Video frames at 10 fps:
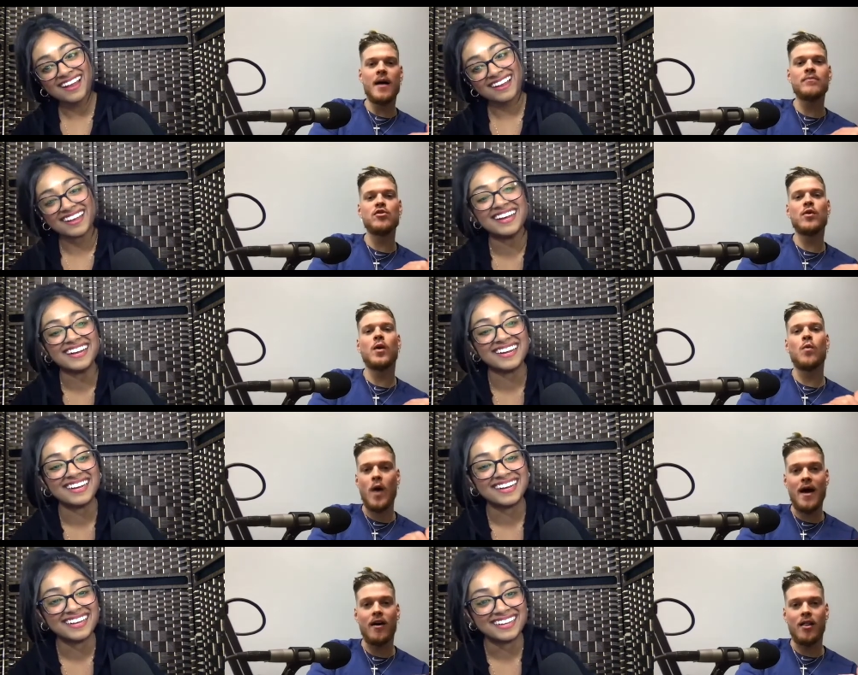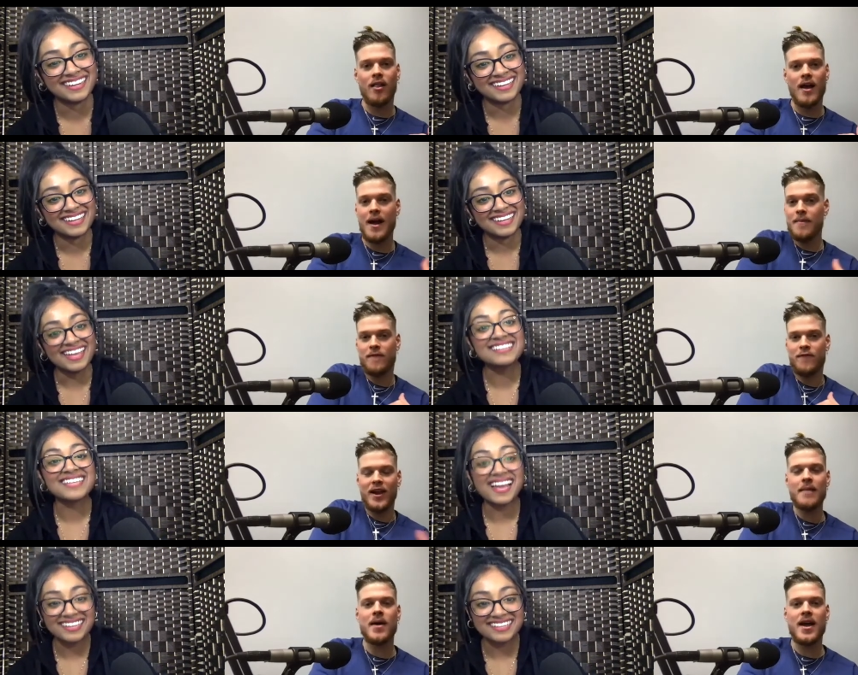Speaker 1: I'm doing well. I exactly.
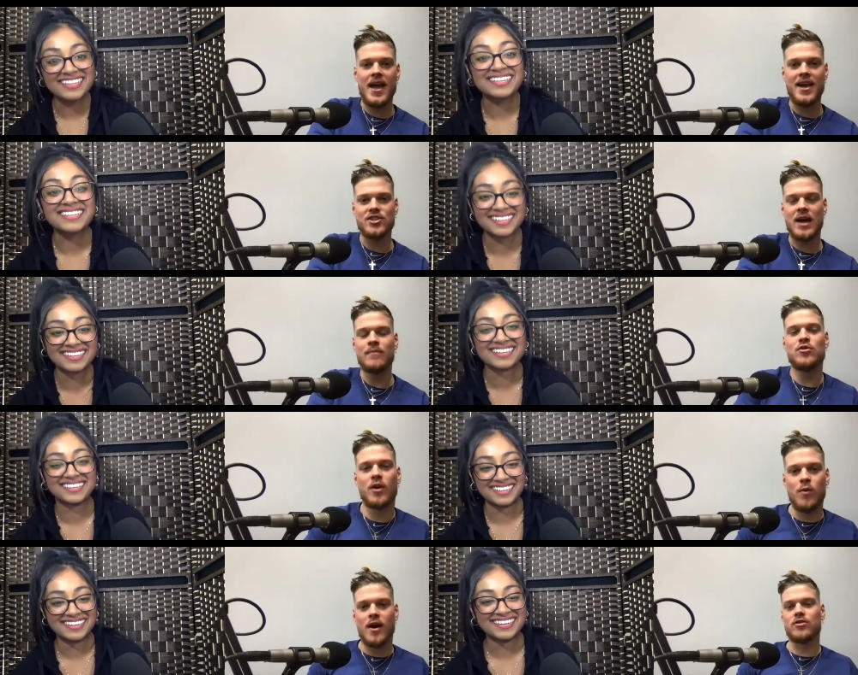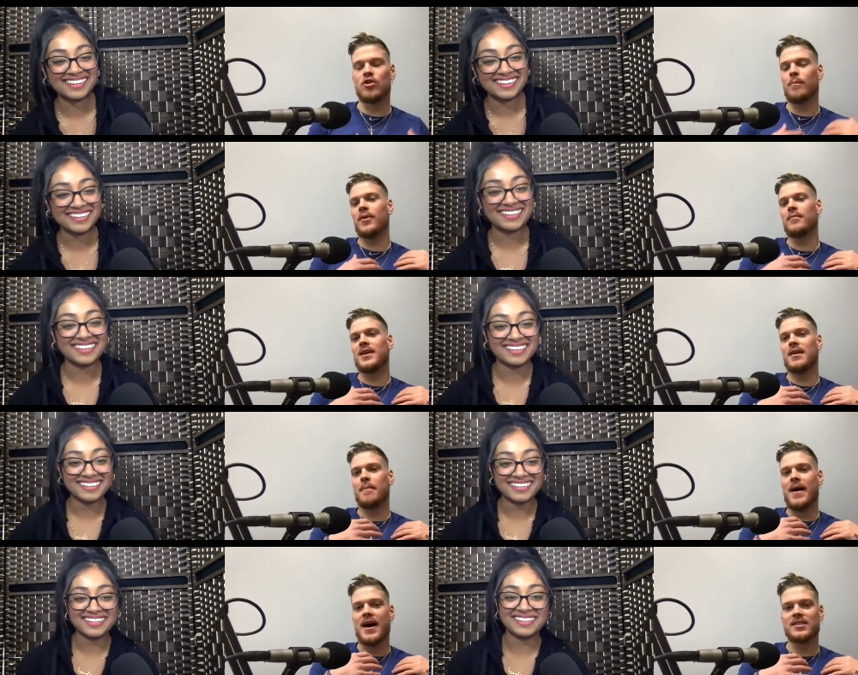forget my age. I'm doing well. Don't put me in a
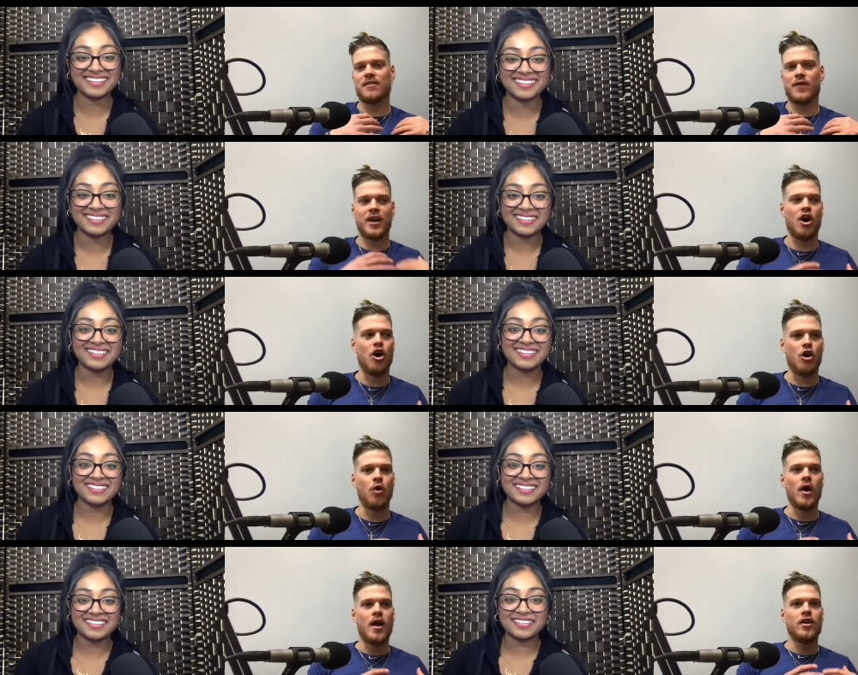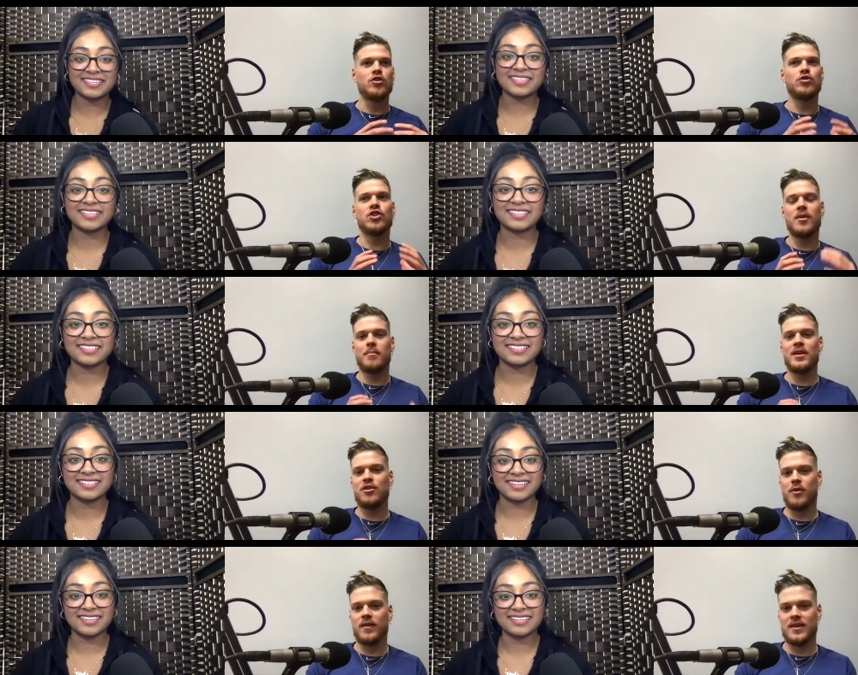box of like, oh, you shouldn't be
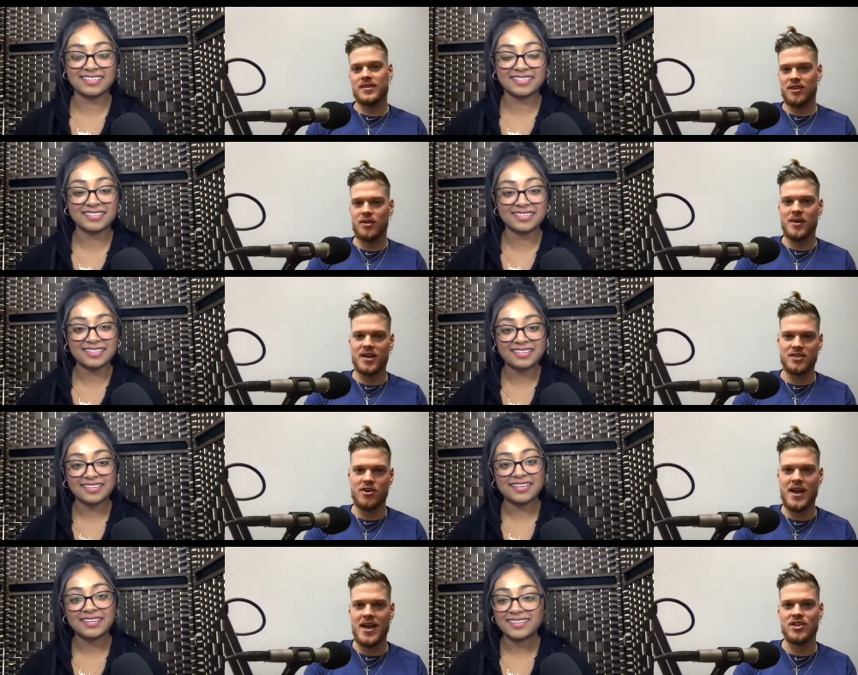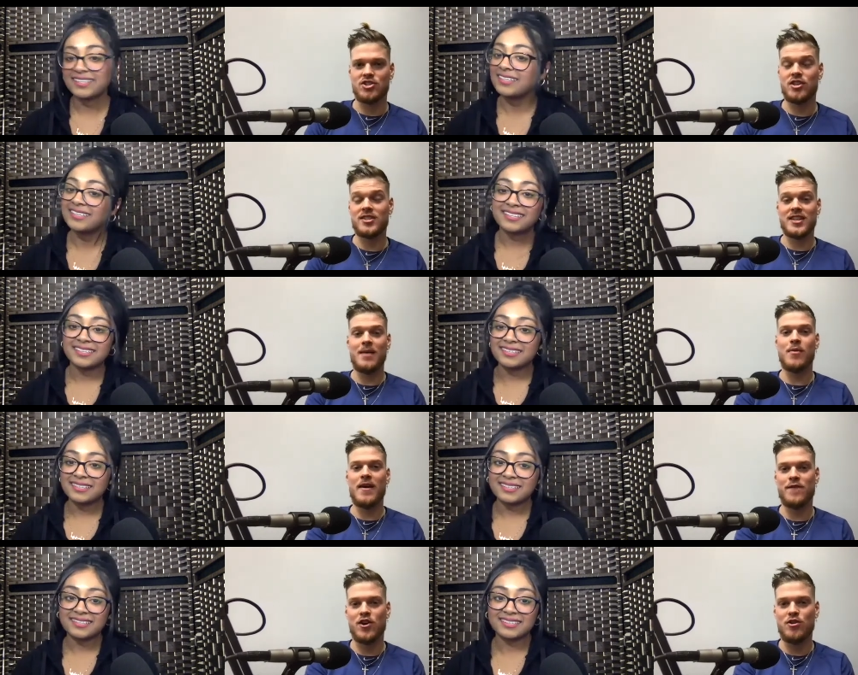doing this good because of your age. The same way
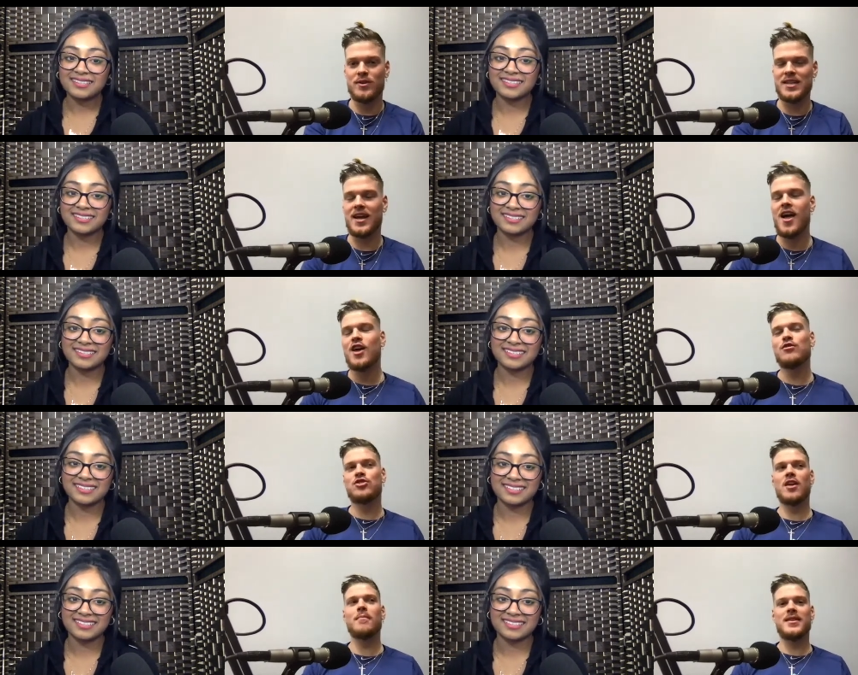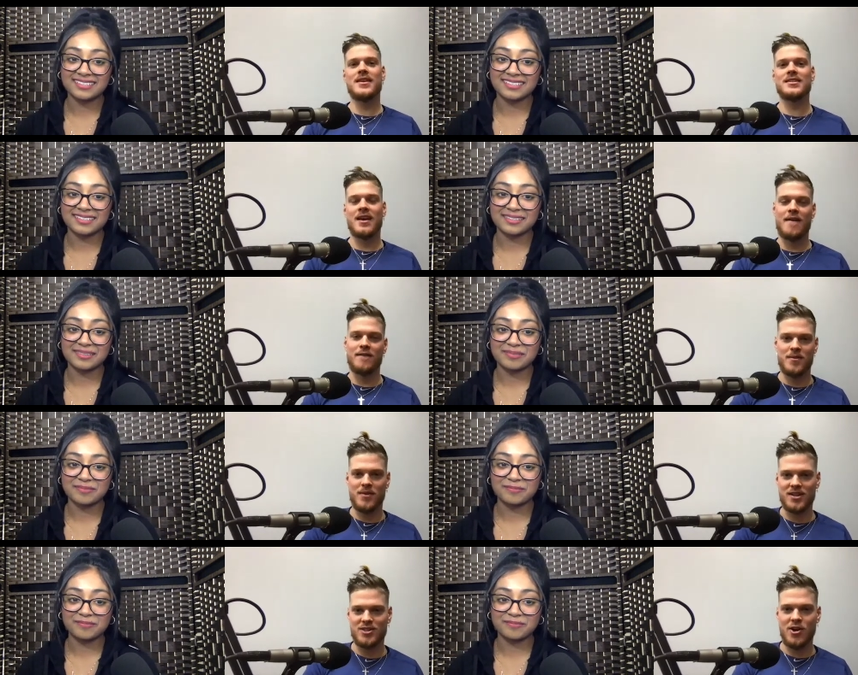for you, it's like you shouldn't be this confident
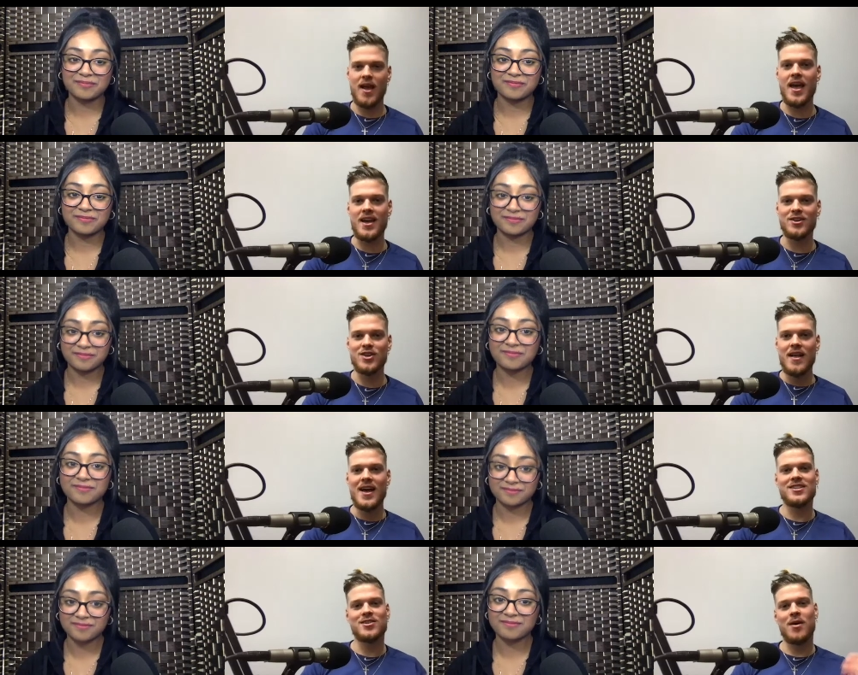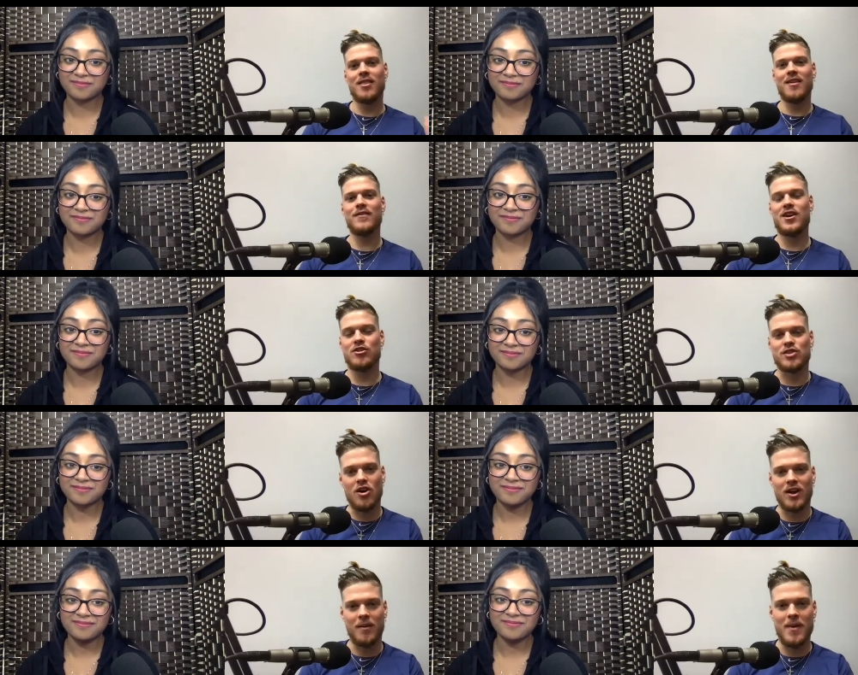because of your age. And so I love that you're
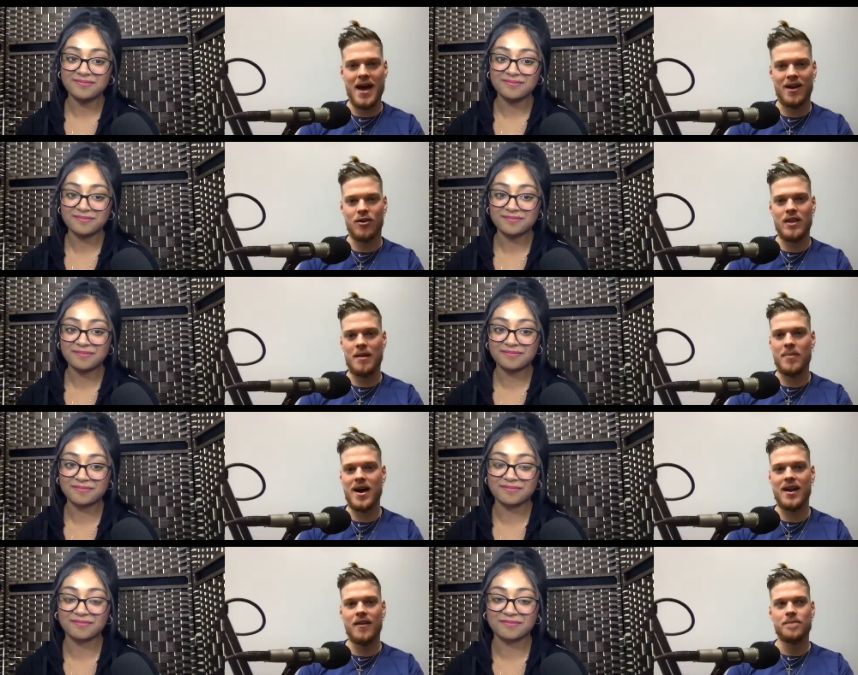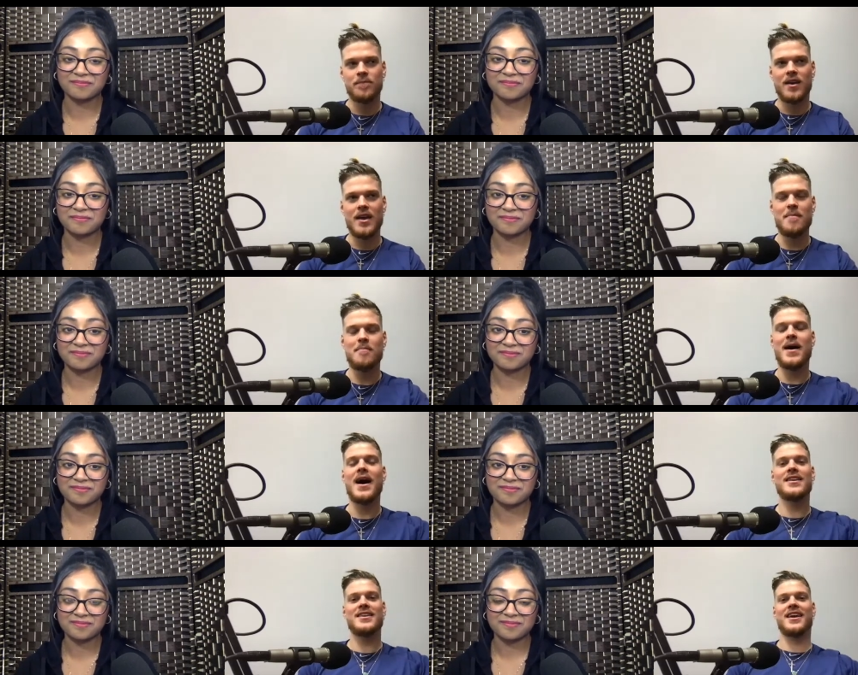talking back on that by
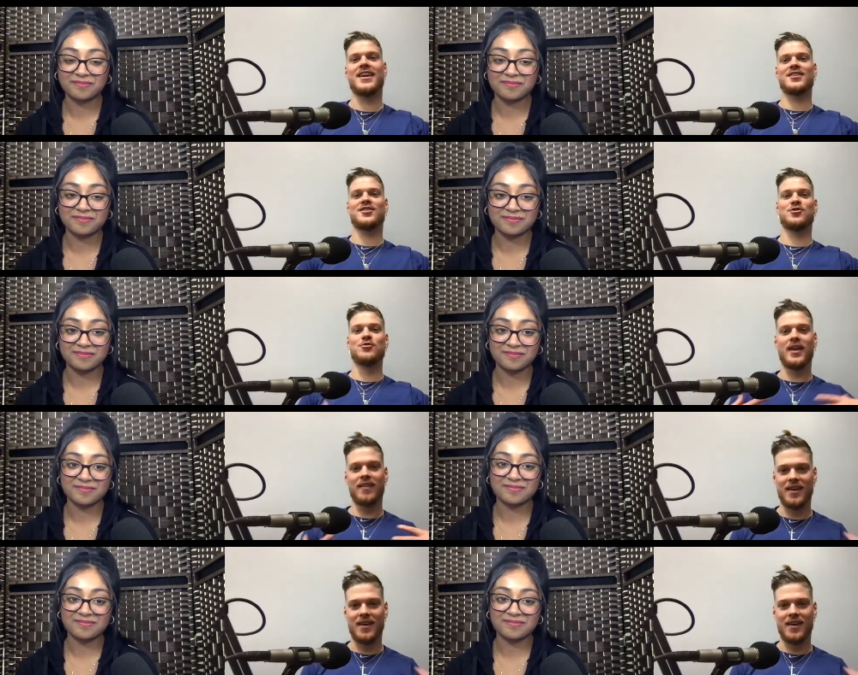embodying and exuding the